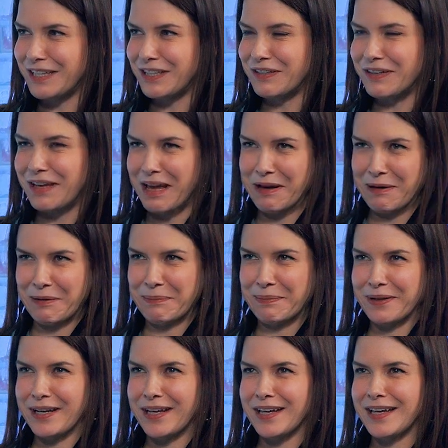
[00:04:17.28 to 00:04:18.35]
UK
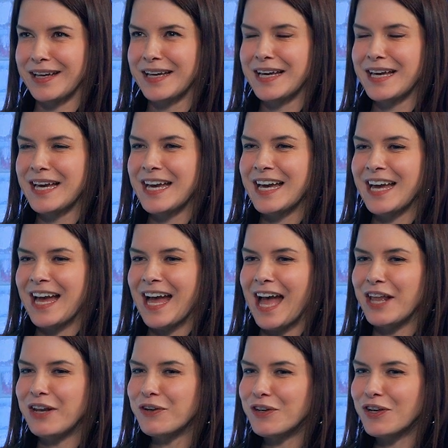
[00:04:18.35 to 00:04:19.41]
company.
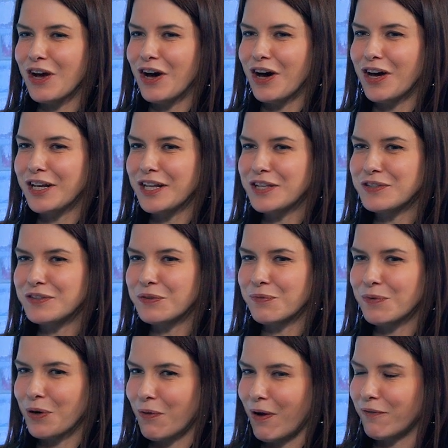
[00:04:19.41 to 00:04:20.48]
And you got into the
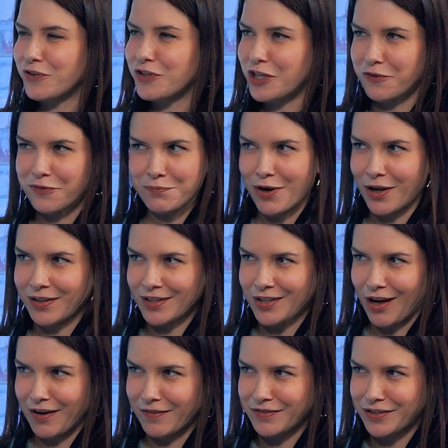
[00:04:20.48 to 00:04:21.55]
role of Chief Product
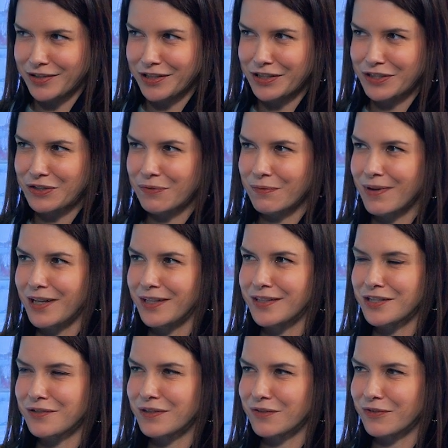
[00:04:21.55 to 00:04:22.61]
Officer to run the
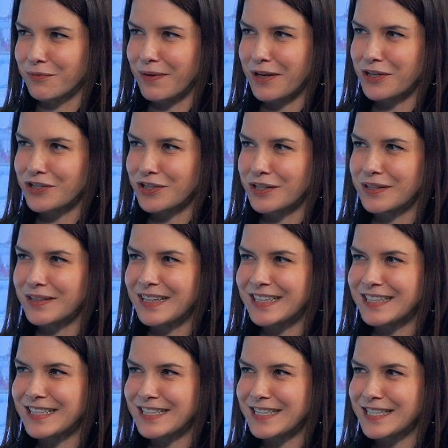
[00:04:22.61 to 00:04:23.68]
transformation.
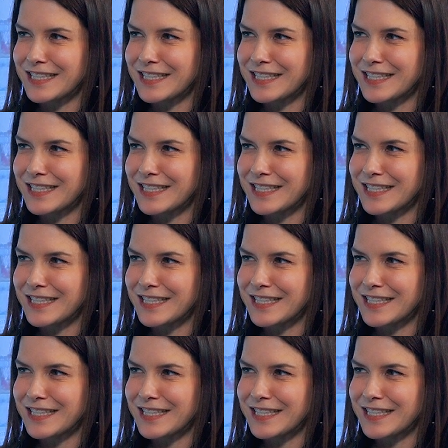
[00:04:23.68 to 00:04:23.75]
This is